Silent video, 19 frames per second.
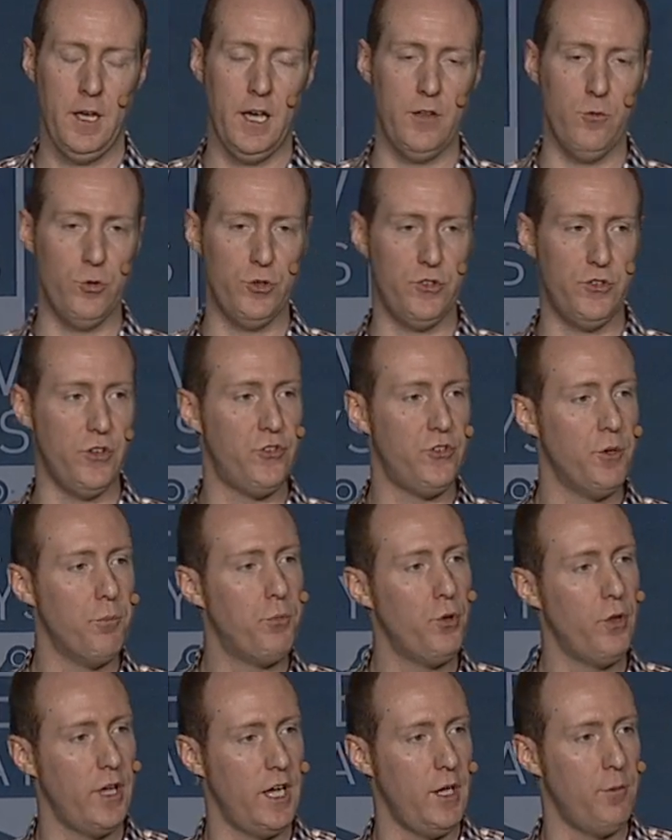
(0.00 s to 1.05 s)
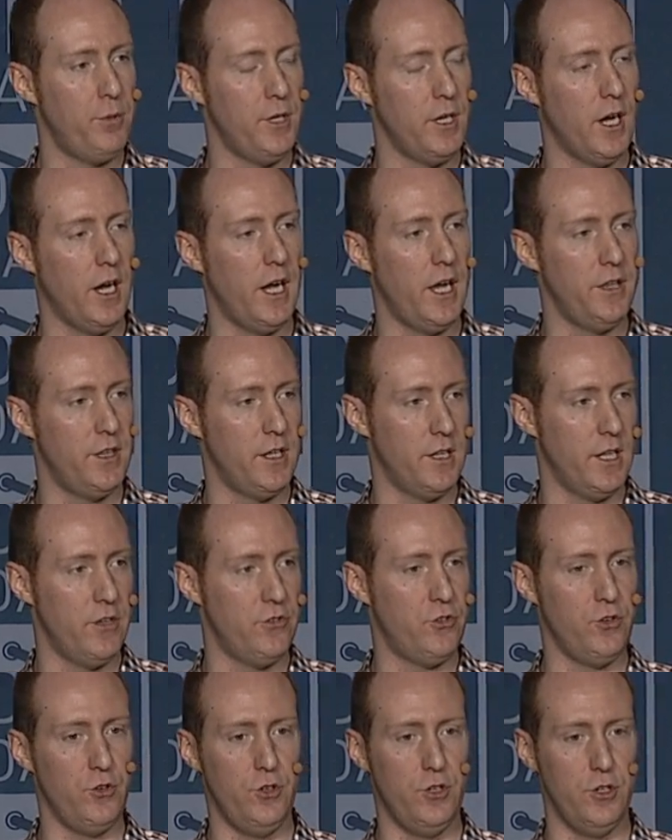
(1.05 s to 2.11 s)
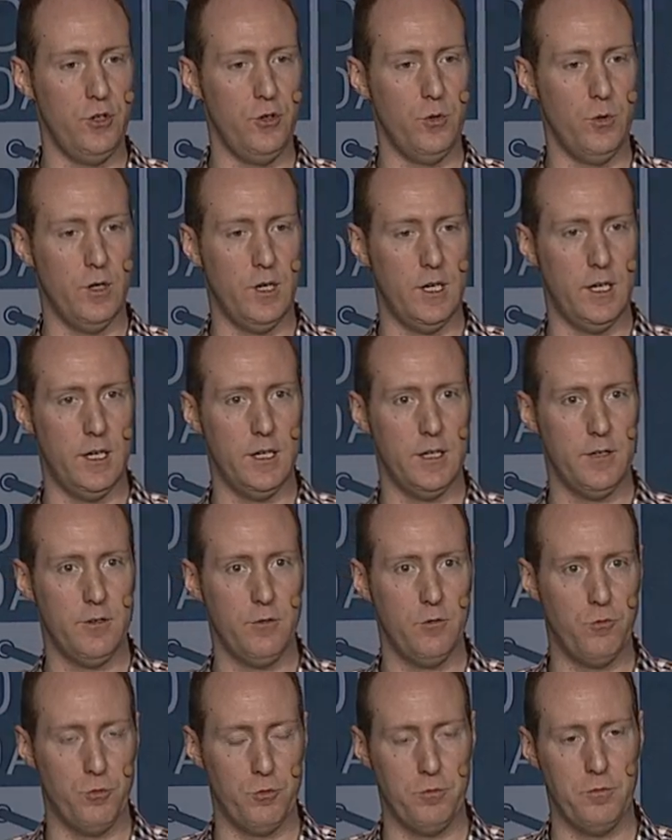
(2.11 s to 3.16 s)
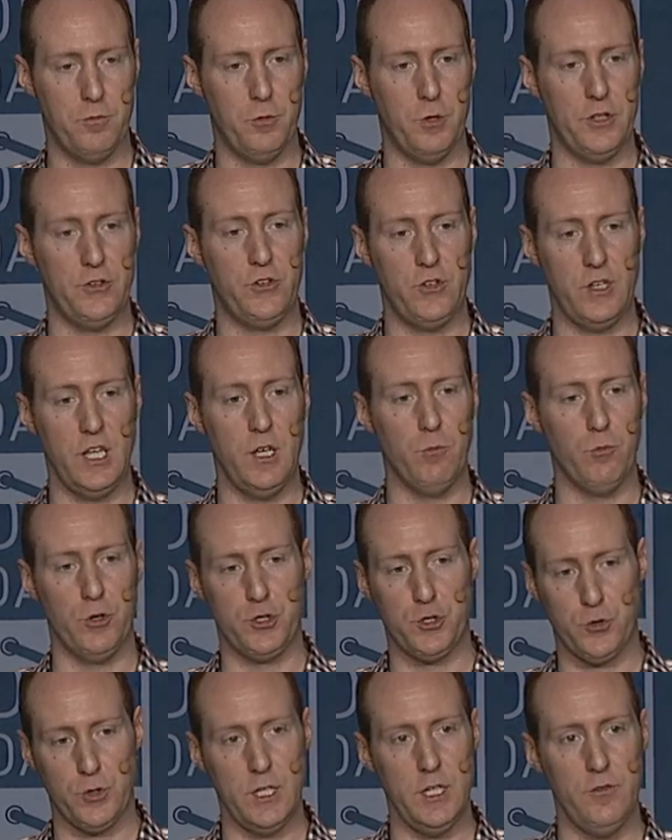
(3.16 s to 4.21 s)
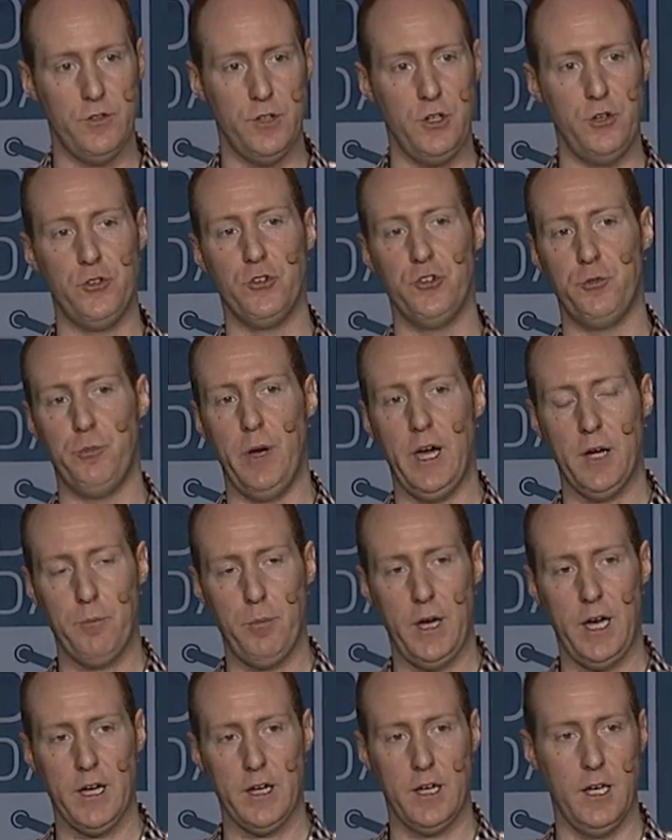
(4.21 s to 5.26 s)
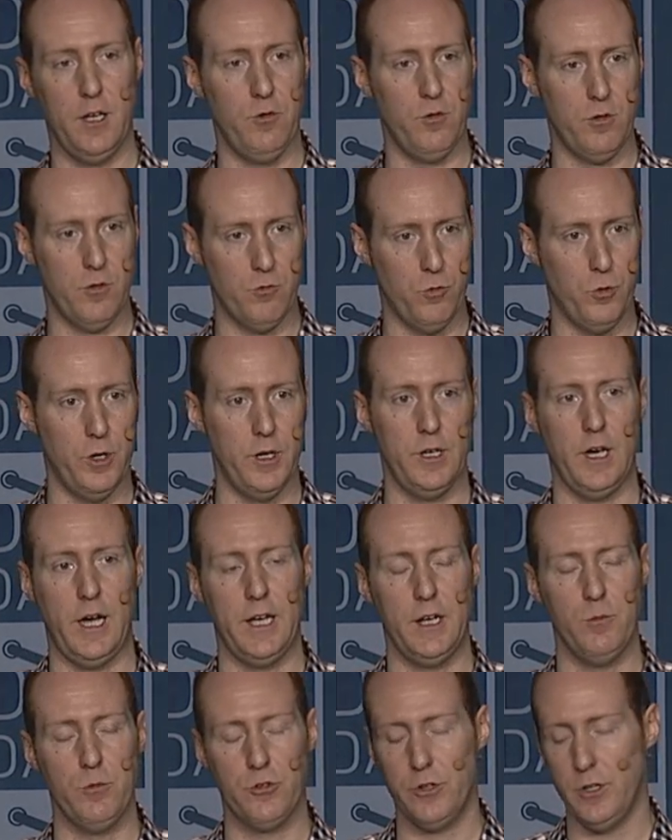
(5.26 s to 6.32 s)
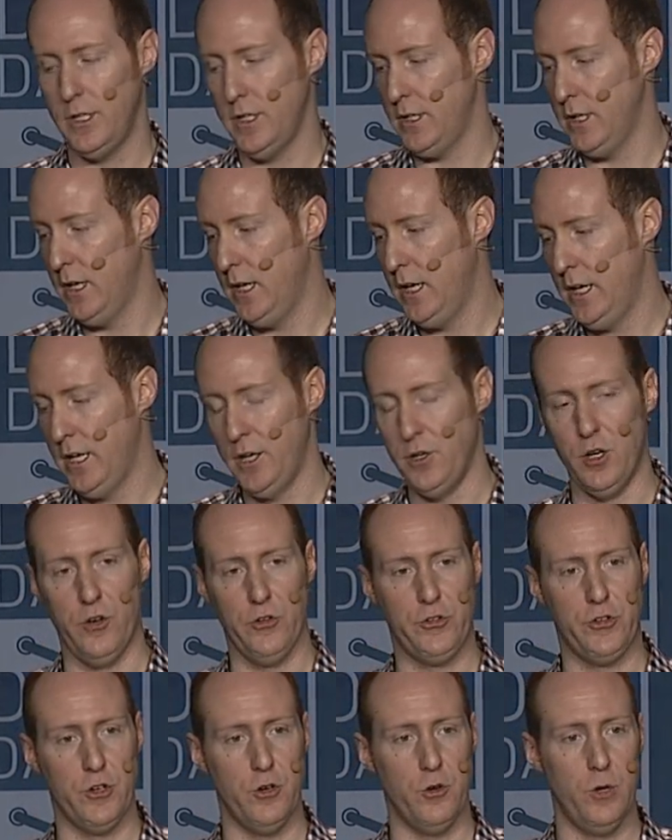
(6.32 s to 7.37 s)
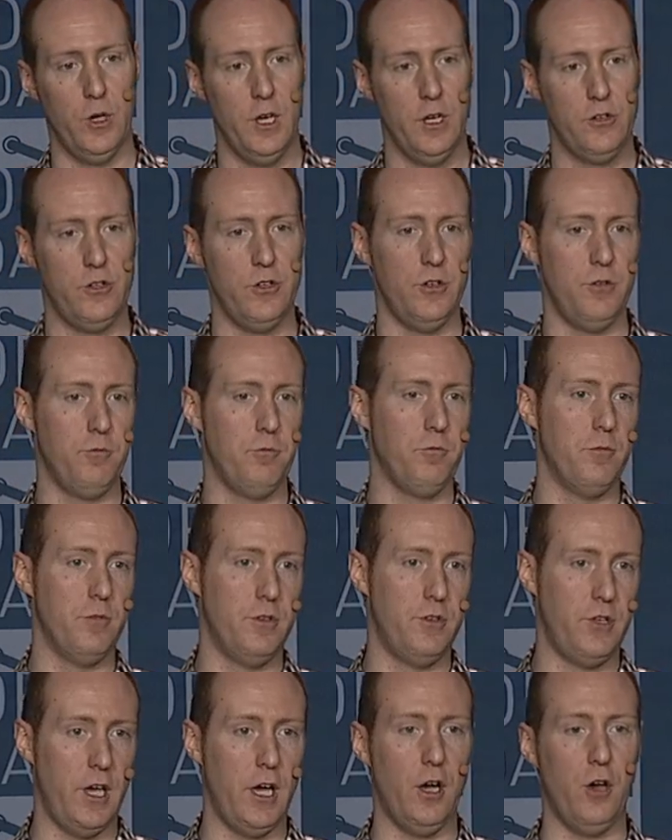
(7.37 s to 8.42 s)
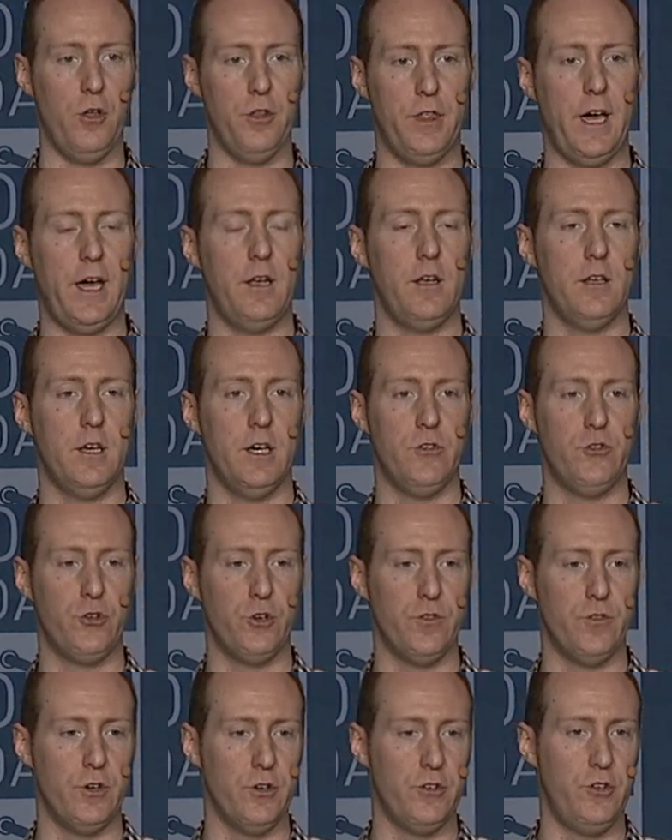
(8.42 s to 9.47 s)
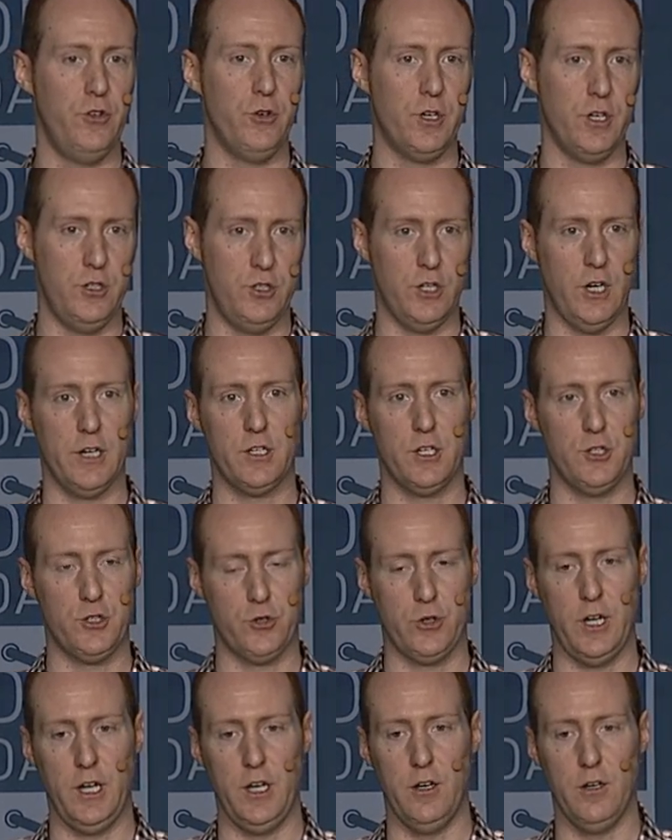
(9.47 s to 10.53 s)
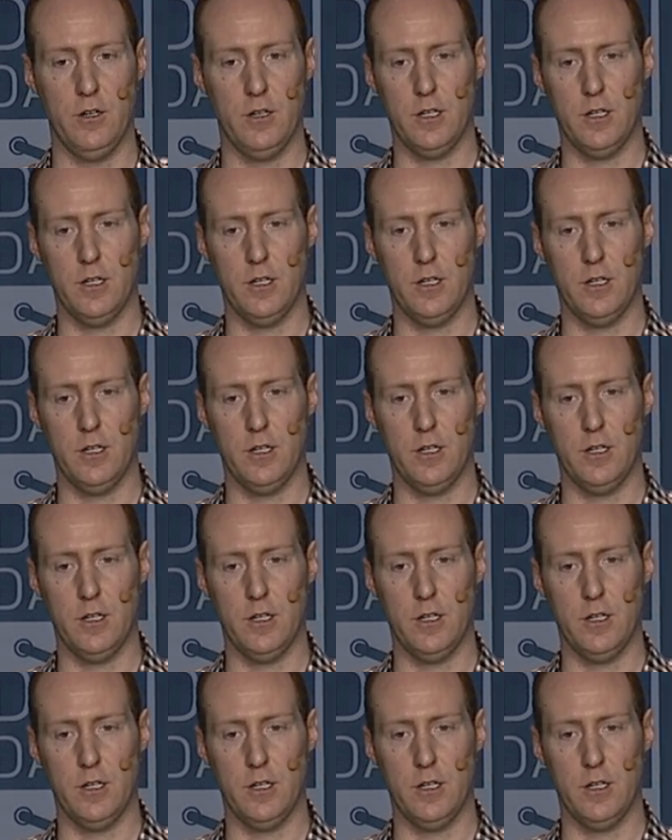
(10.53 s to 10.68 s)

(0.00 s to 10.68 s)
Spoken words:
which is a simple API that lets Steam retrieve the user's backpack and what items are in it, and also to tell that server to conduct a trade.